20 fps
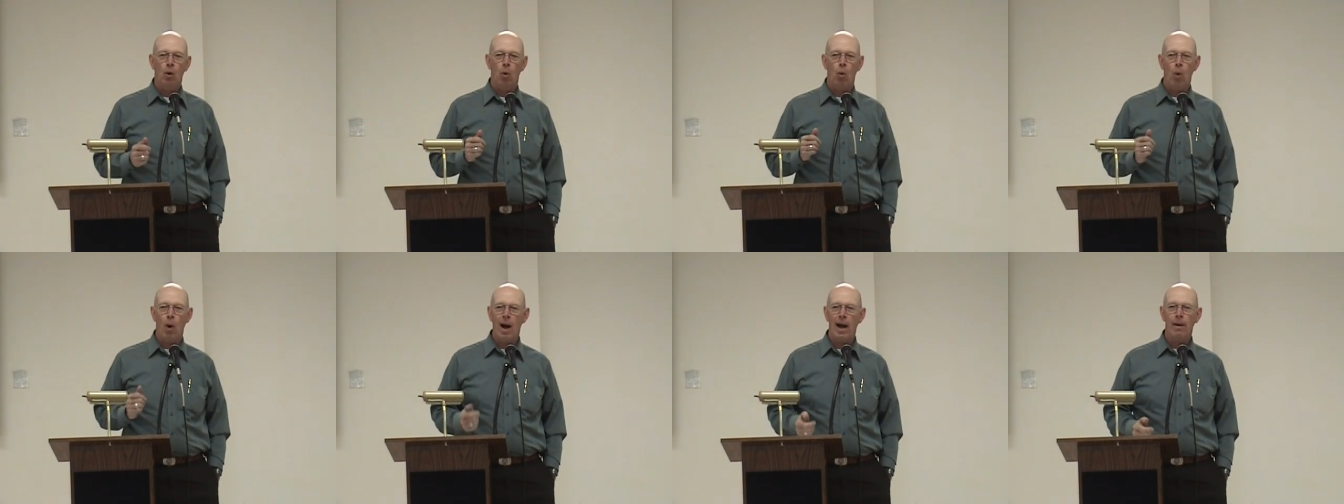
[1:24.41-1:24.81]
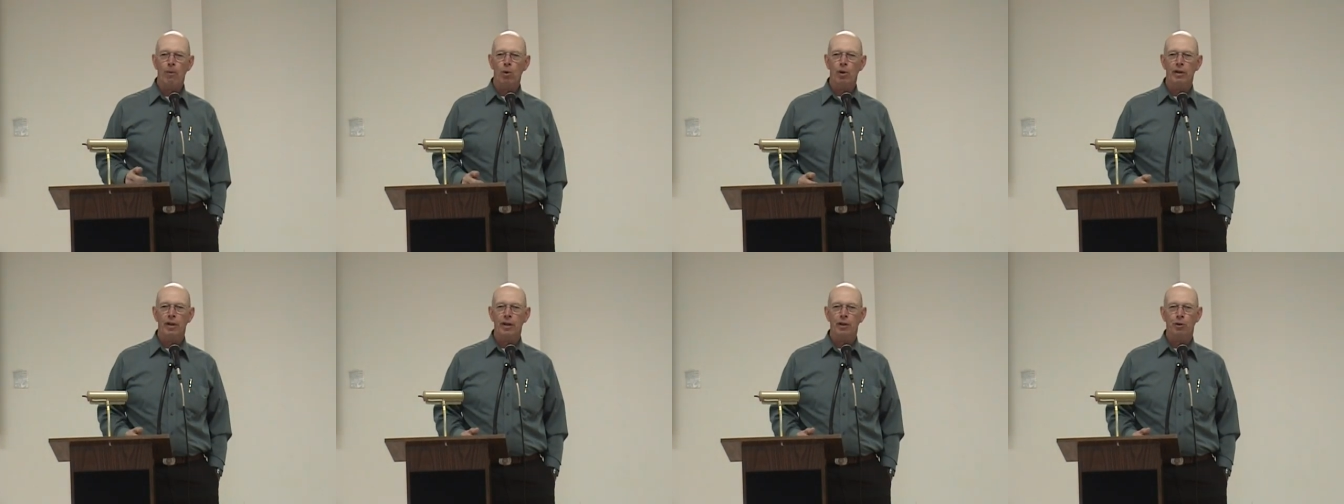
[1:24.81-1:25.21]
Why
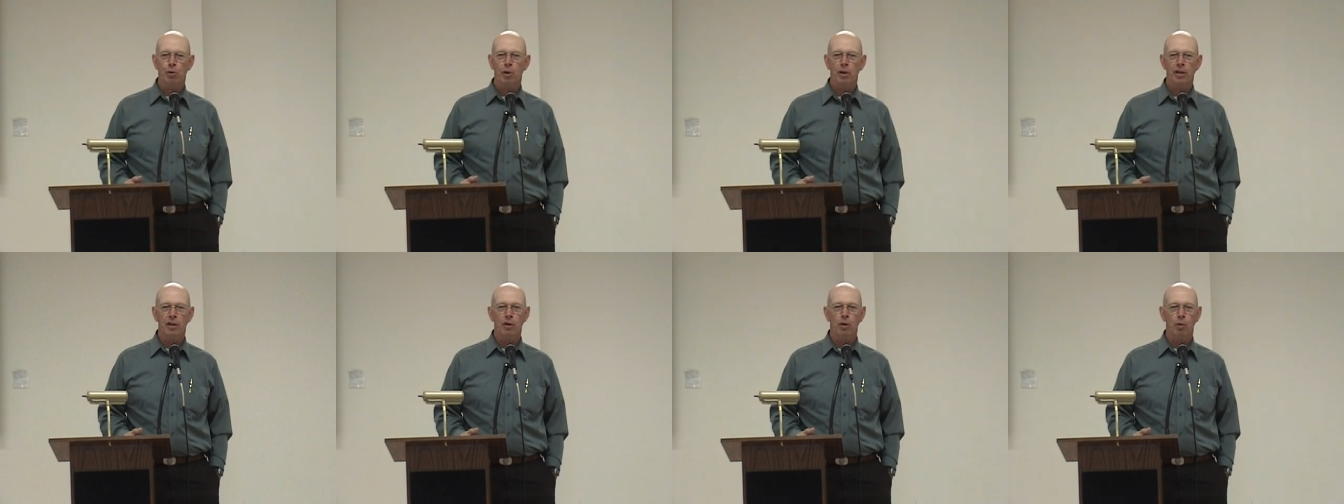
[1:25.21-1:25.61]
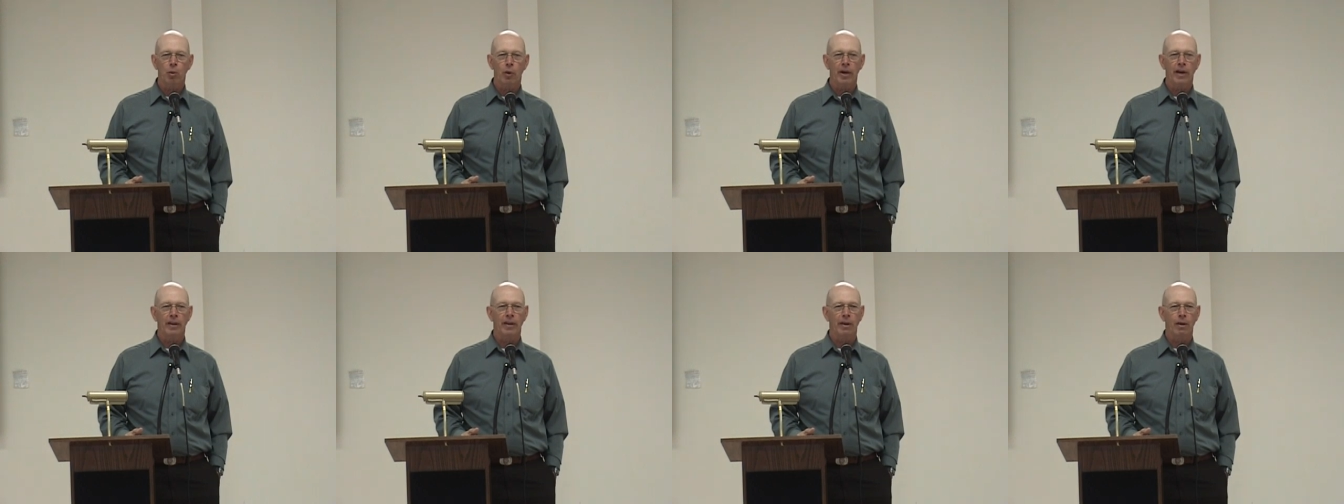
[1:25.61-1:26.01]
were they treated the
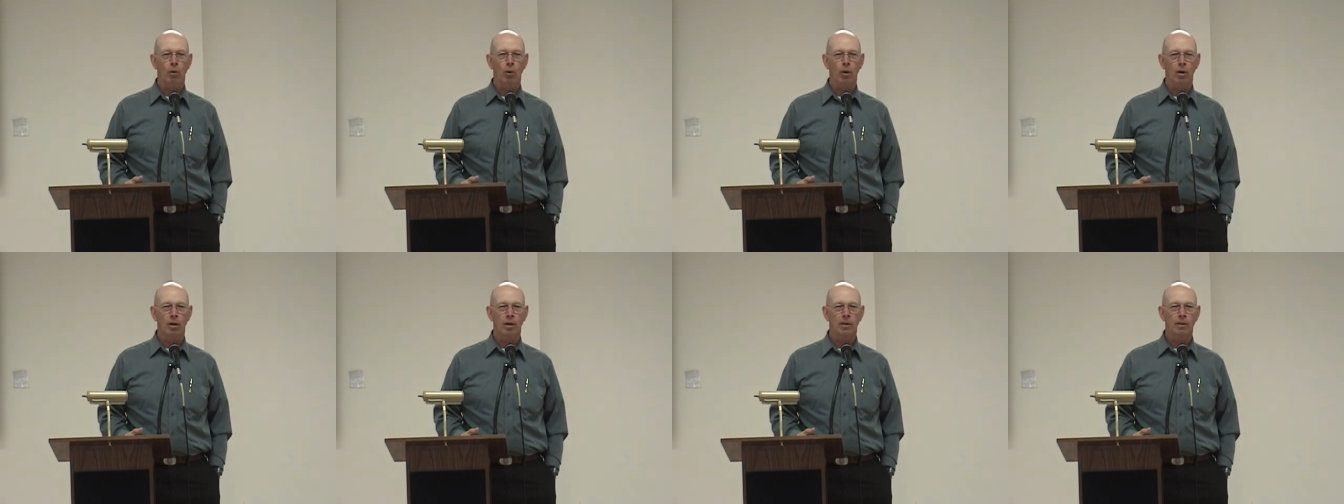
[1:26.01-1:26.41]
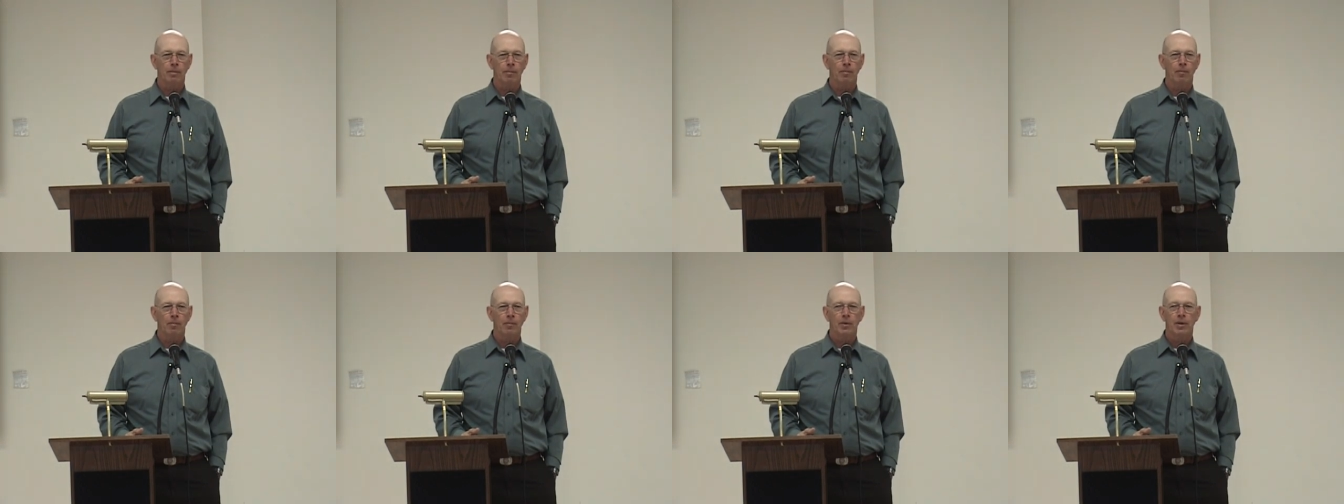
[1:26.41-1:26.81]
way they were?
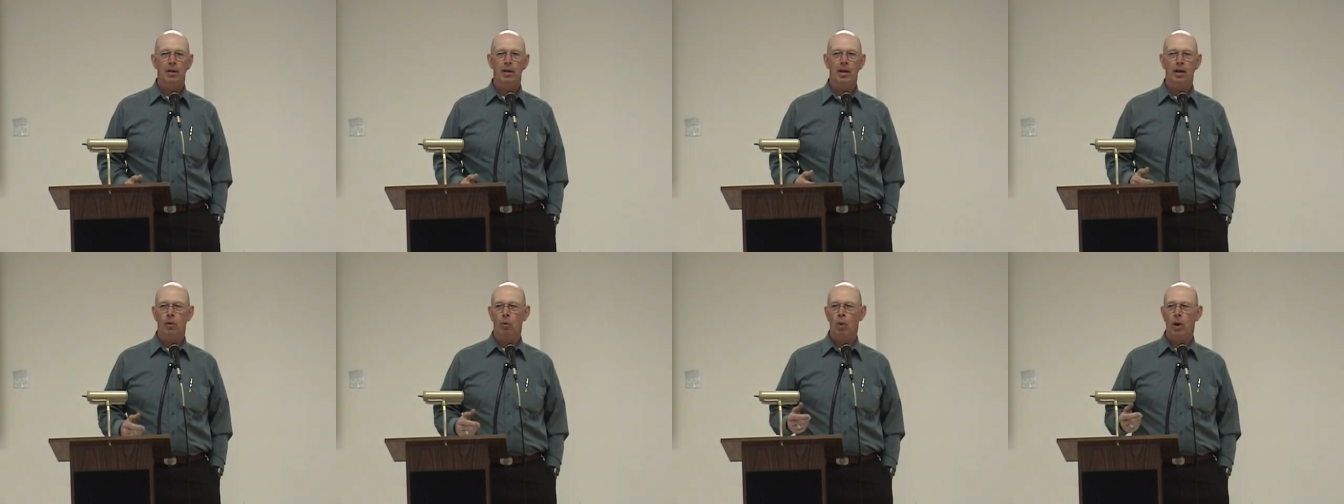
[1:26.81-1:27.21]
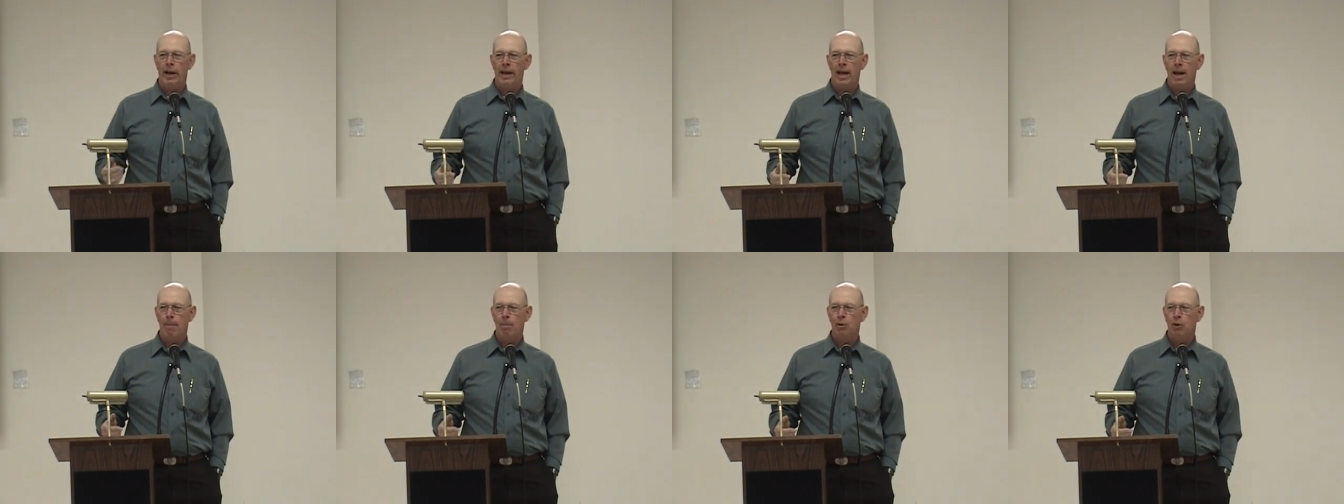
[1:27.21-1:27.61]
And what
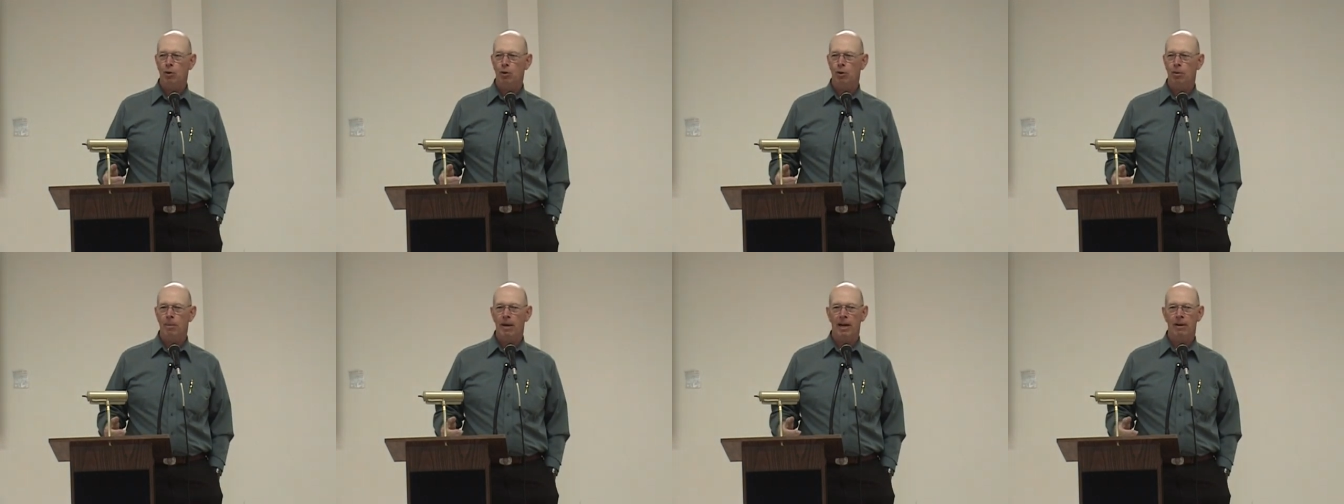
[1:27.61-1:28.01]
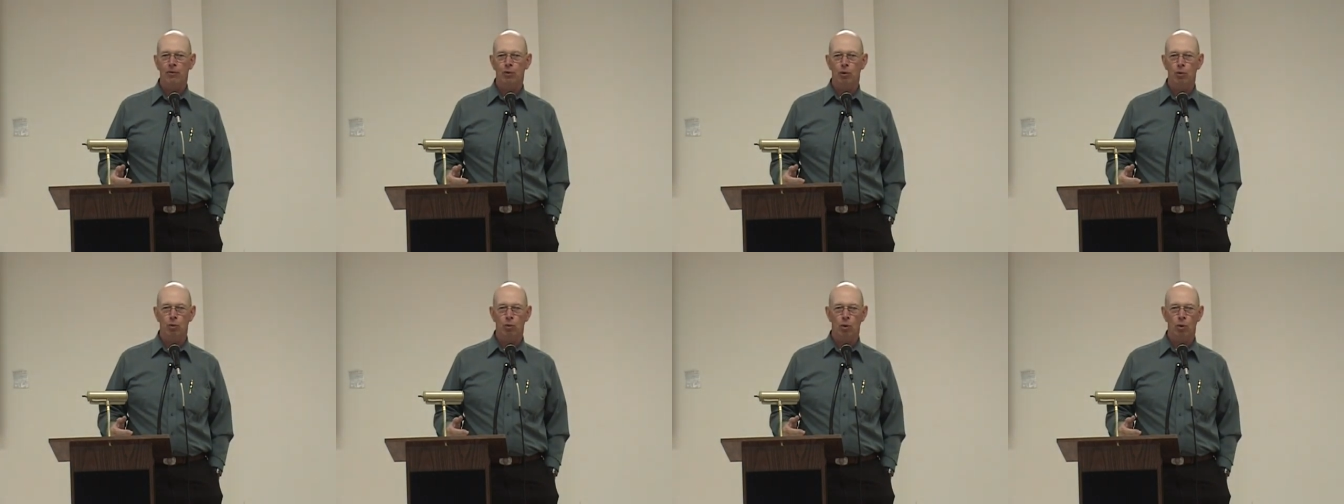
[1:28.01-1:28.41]
happened to them
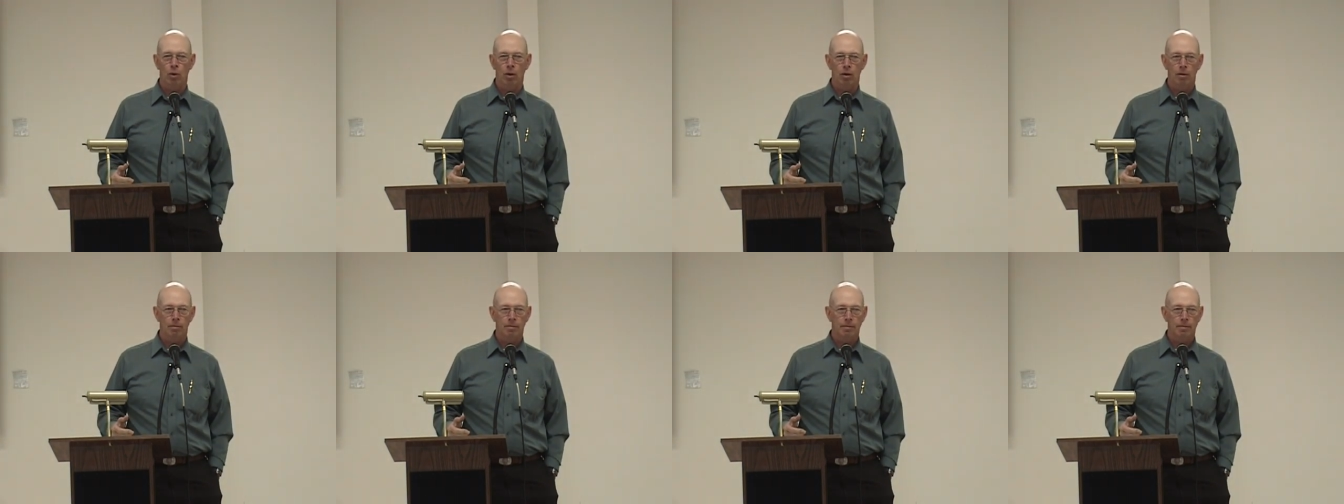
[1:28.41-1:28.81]
after the war?